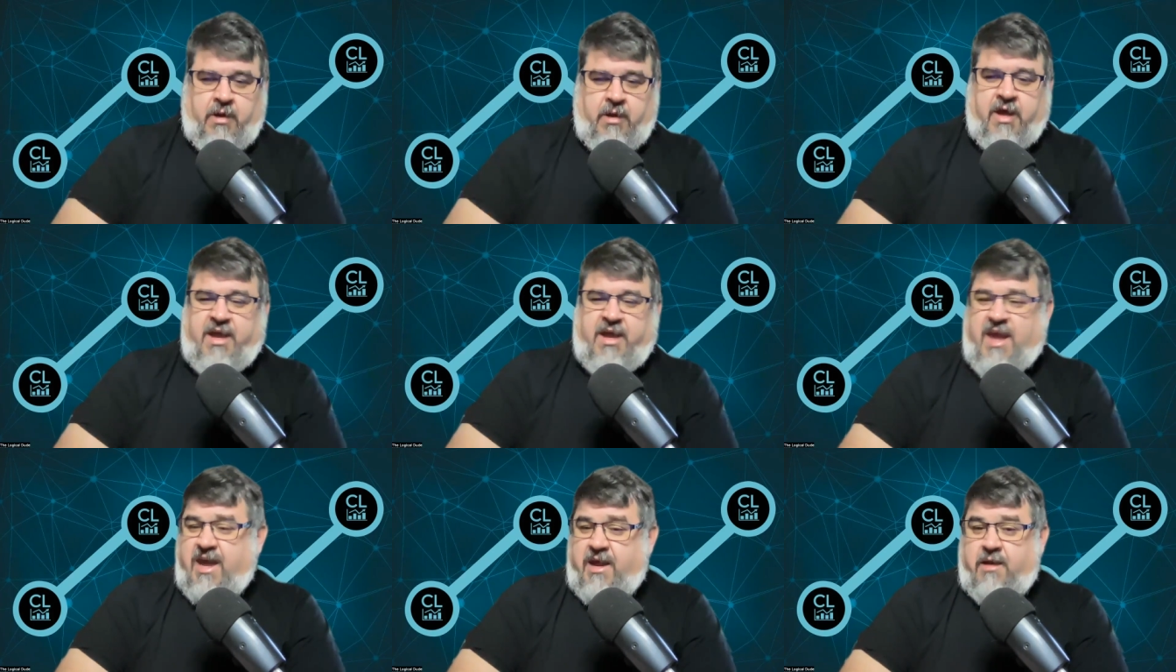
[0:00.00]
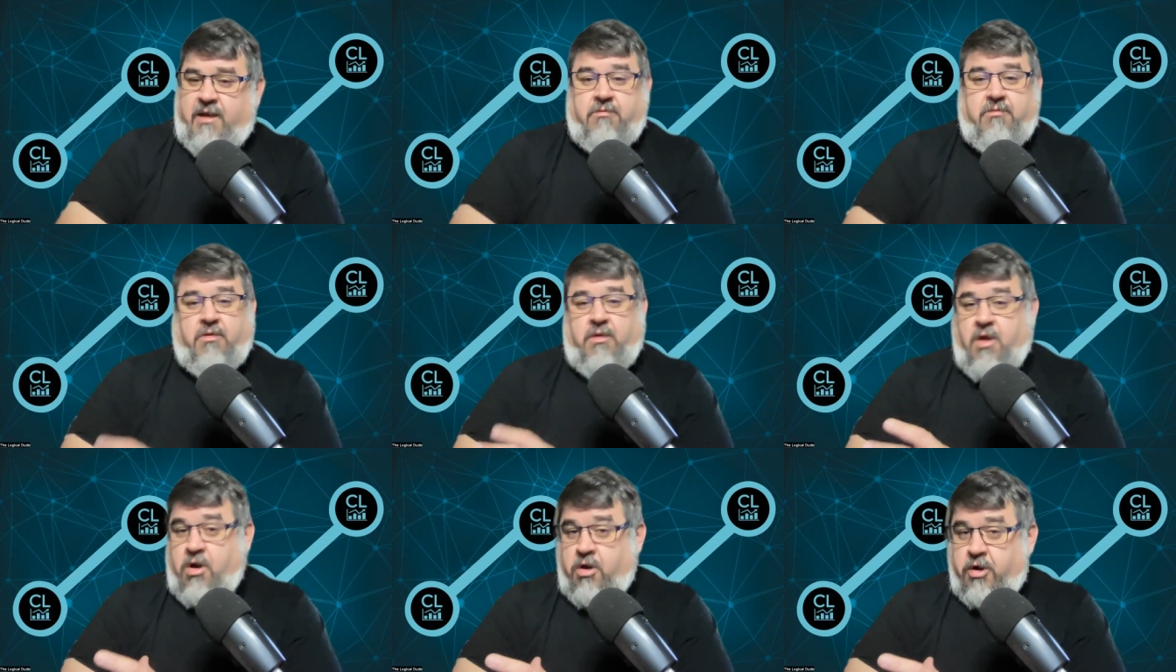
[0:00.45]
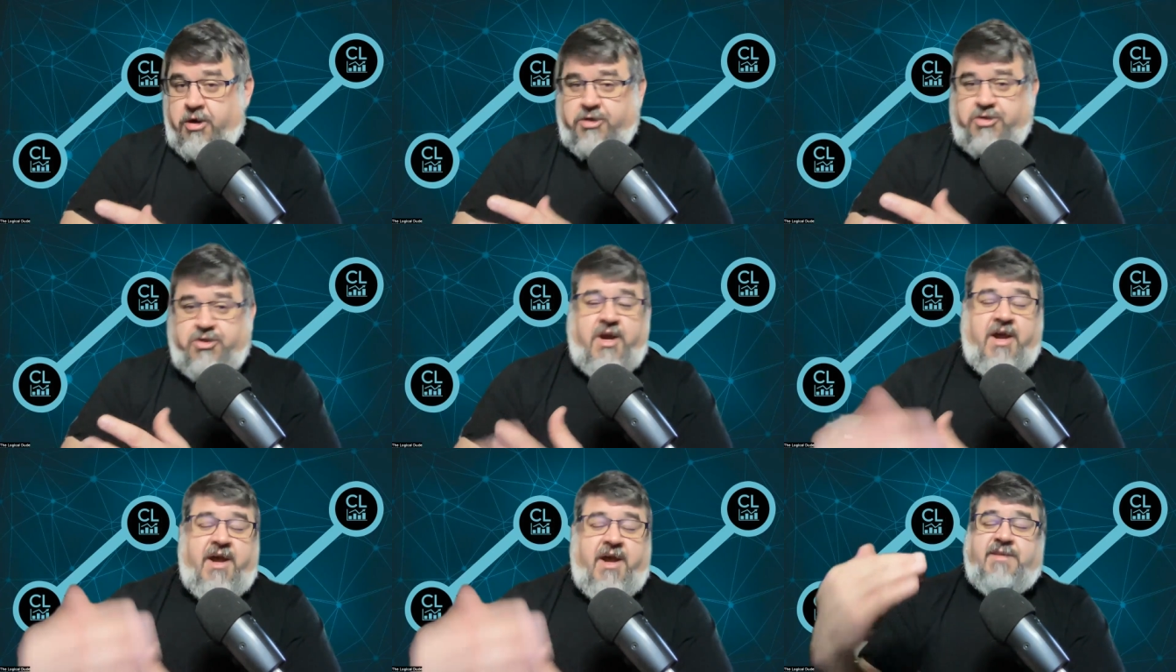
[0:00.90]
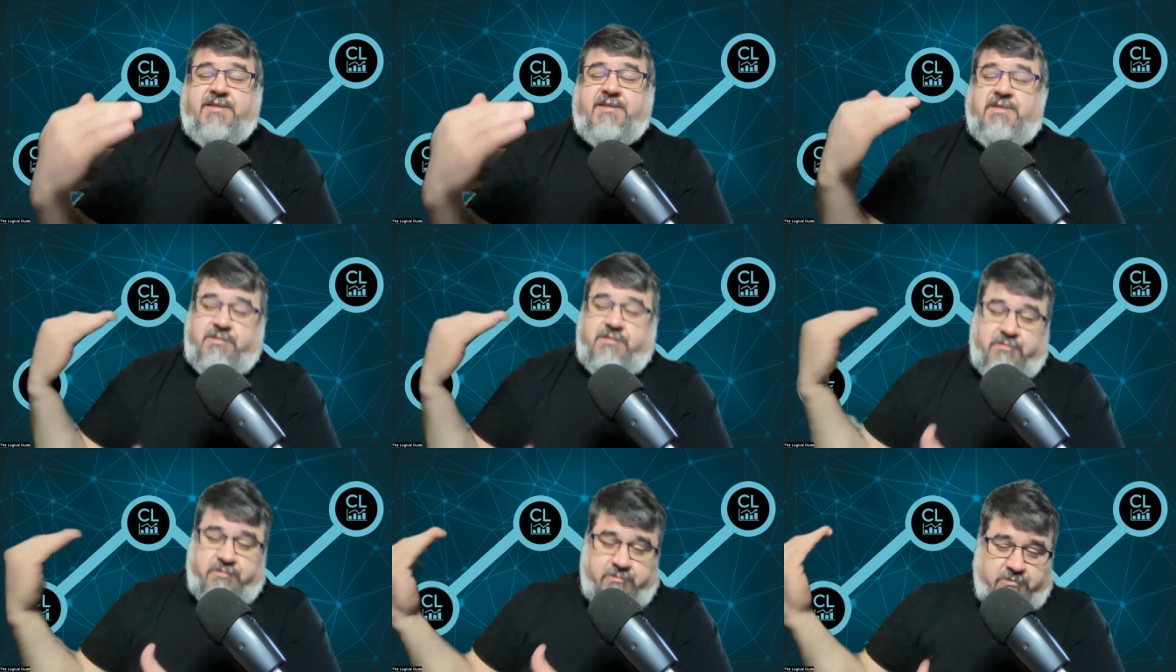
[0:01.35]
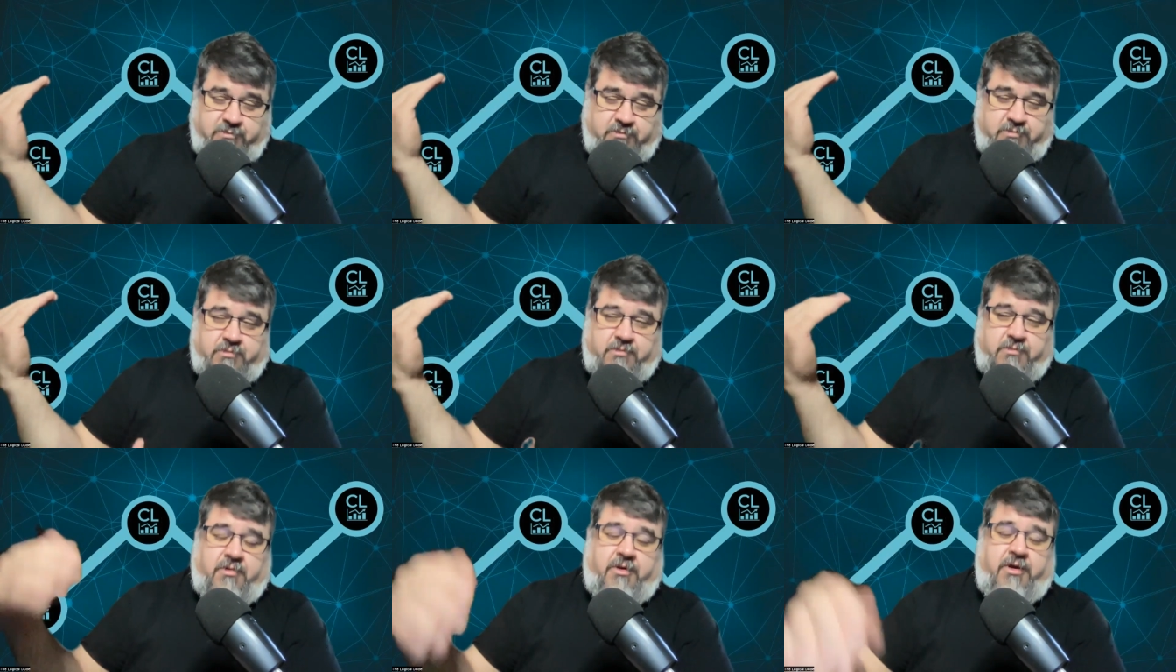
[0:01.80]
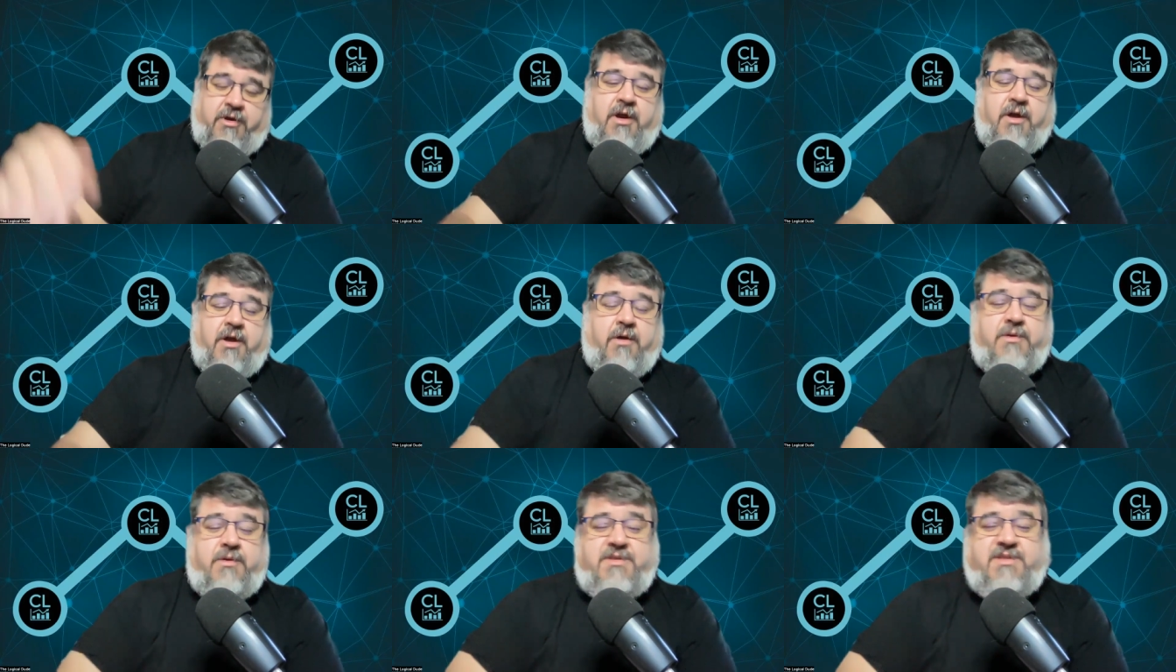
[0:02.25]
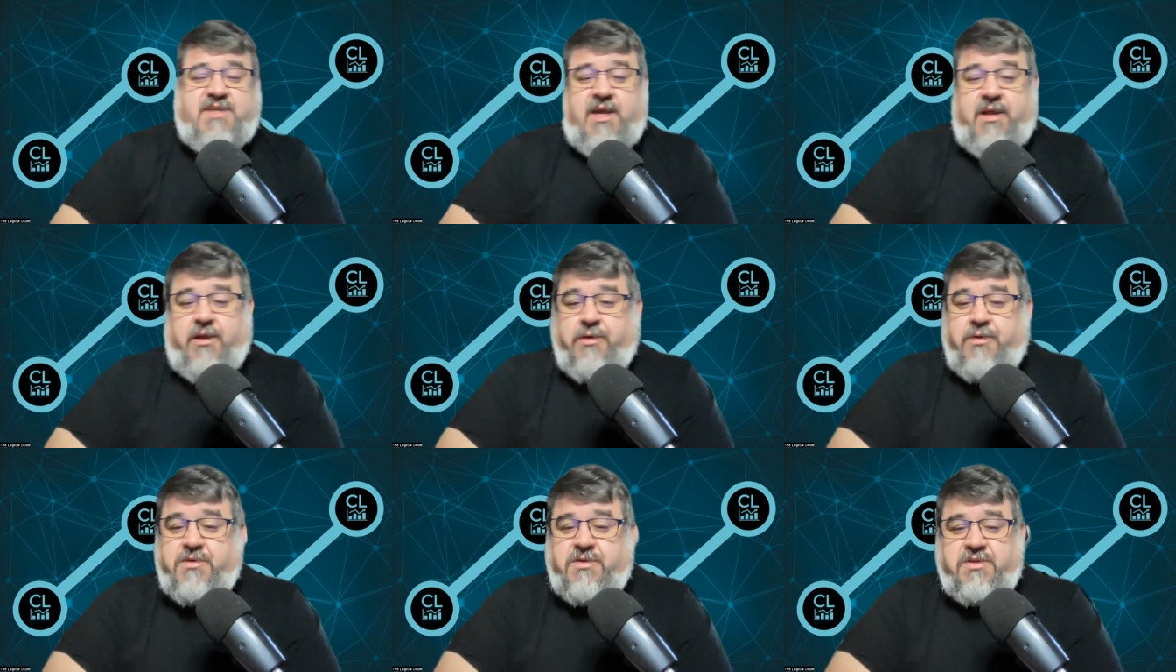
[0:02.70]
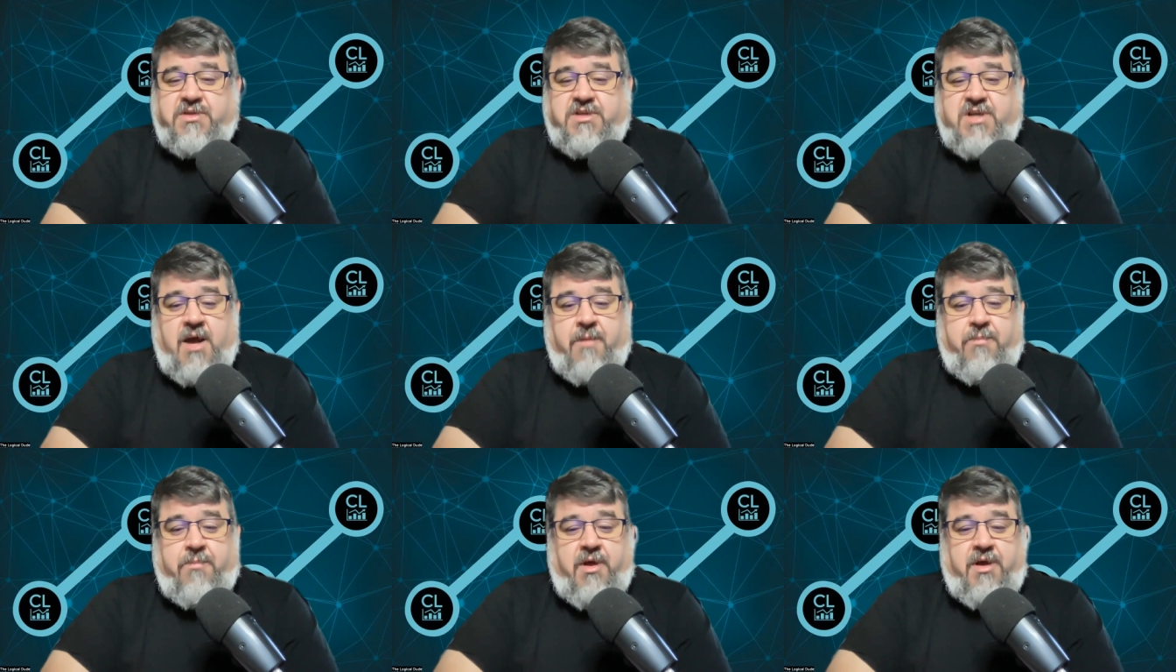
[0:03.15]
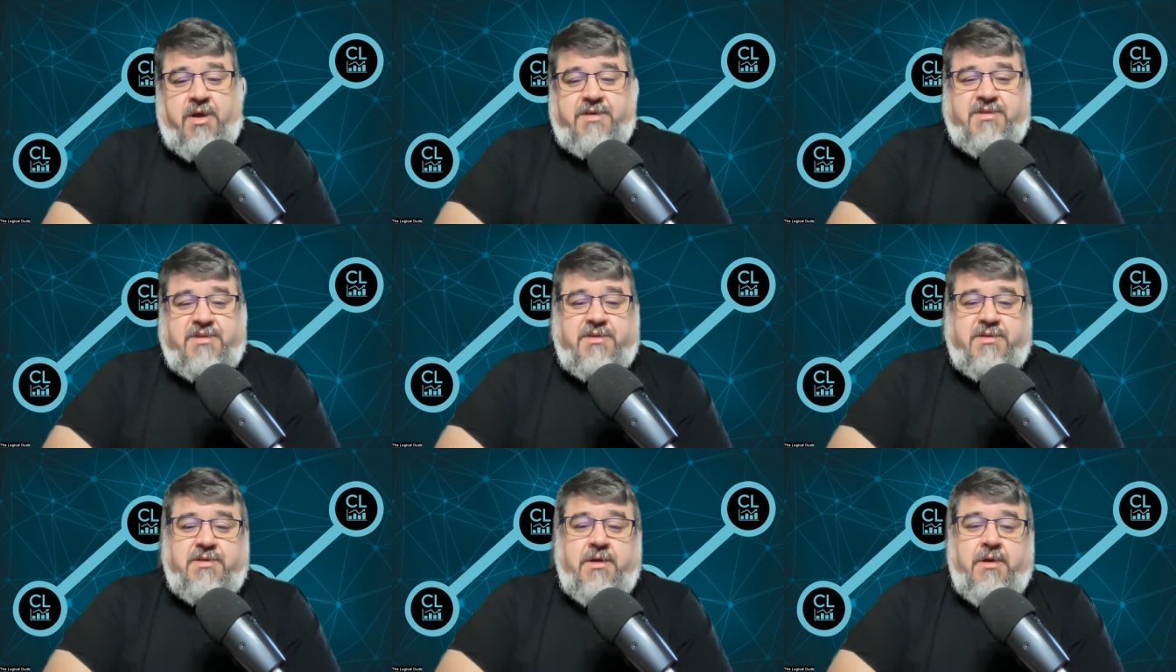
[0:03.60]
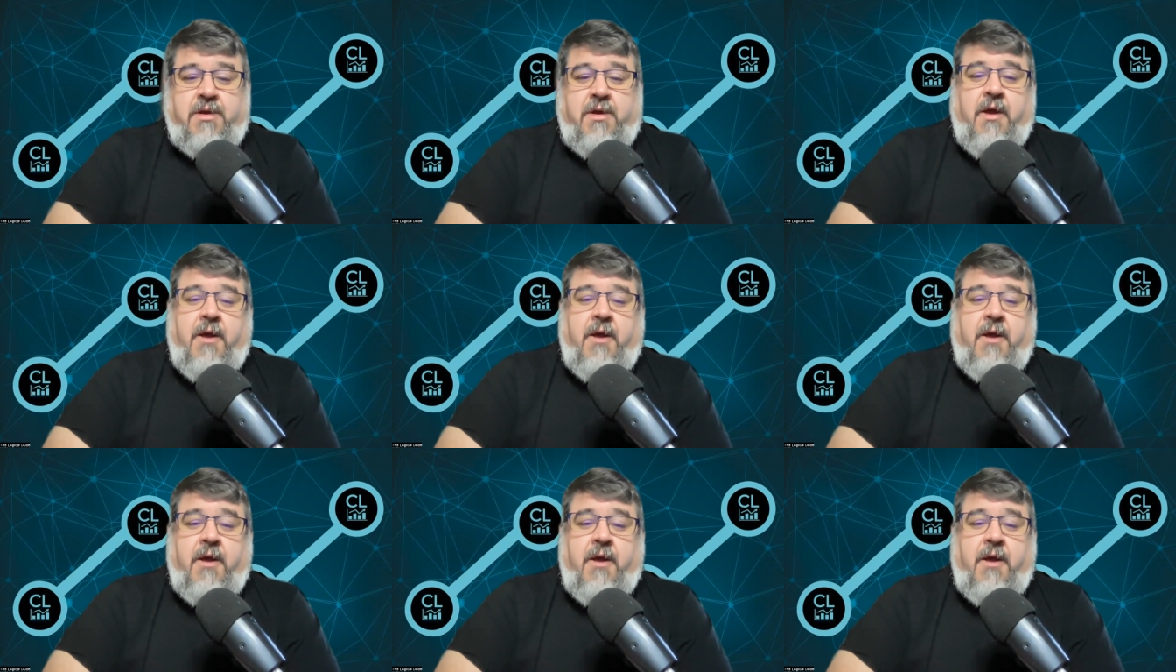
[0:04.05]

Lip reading: Again, longer trades, set looser stop losses.